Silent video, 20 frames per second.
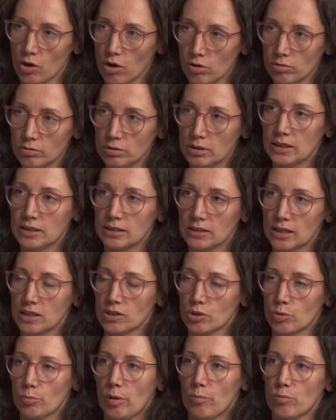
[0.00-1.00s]
only a
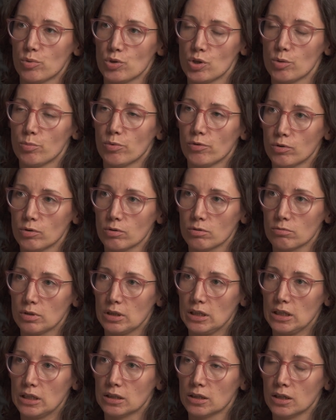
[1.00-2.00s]
NATO membership of
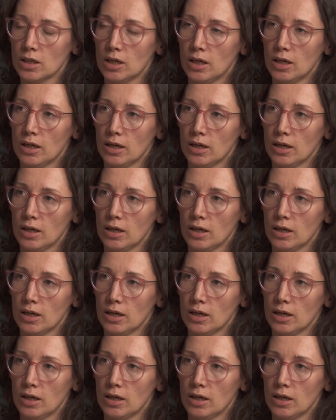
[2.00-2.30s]
Ukraine